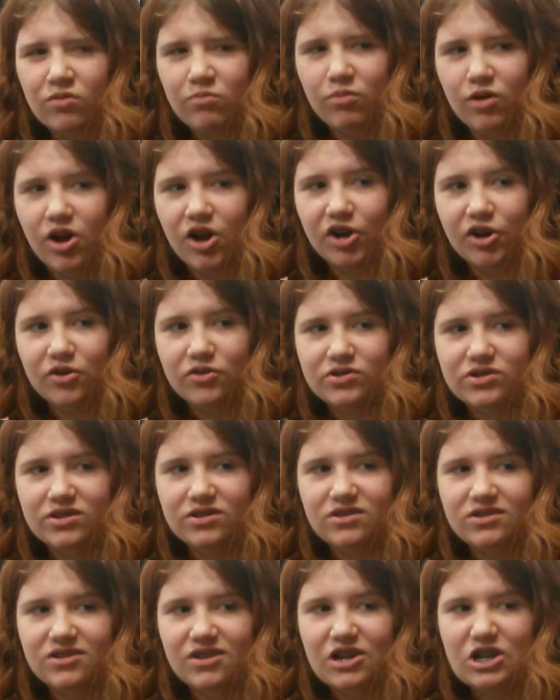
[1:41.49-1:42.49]
bongos
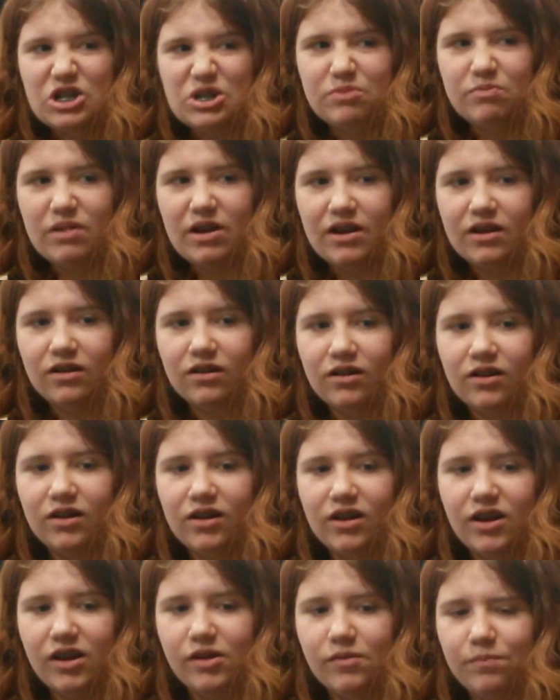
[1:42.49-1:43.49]
and such
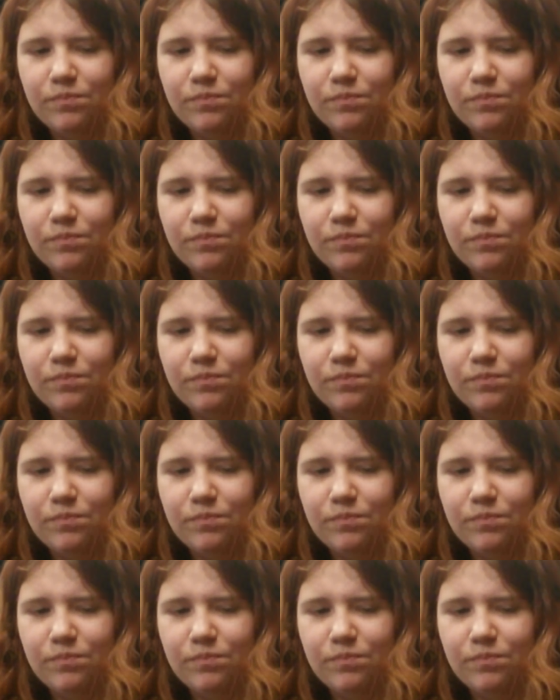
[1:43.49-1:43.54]
better,